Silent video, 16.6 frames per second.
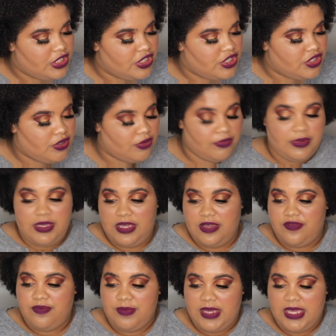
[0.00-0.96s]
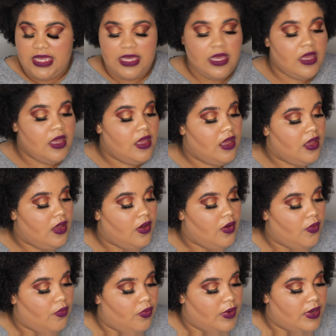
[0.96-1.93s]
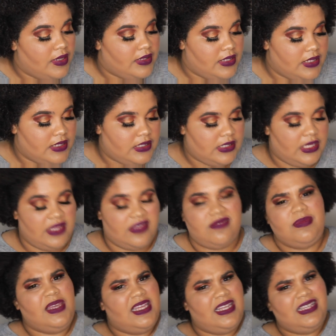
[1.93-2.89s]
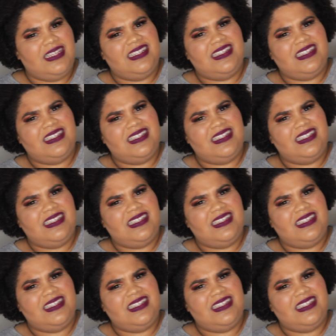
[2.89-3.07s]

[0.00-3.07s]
just don't give me what this gives me. And